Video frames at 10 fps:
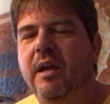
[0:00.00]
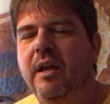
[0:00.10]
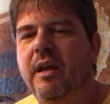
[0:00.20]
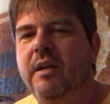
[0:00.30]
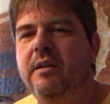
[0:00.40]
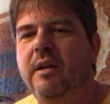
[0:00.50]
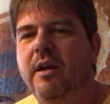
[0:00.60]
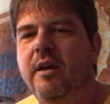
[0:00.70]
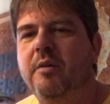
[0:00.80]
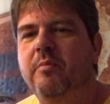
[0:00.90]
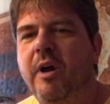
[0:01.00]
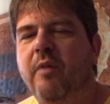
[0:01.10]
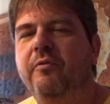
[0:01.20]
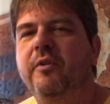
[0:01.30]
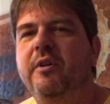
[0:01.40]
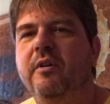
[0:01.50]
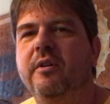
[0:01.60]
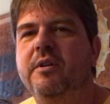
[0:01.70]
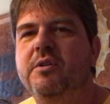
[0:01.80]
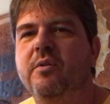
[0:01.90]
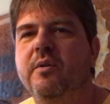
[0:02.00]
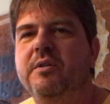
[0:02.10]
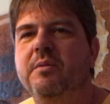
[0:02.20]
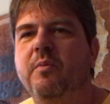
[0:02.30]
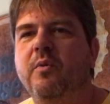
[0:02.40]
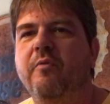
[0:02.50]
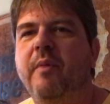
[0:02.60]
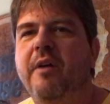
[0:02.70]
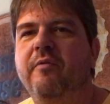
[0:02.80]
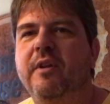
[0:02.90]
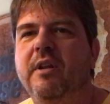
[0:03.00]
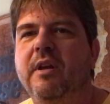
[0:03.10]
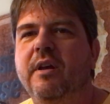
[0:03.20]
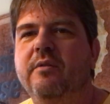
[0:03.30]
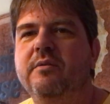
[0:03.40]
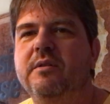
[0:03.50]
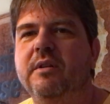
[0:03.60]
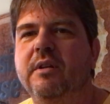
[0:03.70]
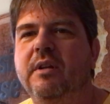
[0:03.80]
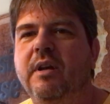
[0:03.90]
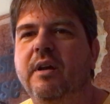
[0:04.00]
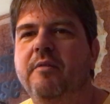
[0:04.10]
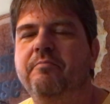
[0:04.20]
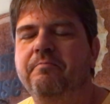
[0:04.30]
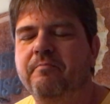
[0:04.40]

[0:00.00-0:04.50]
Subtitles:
and hopefully you'll enjoy some more of my videos, and I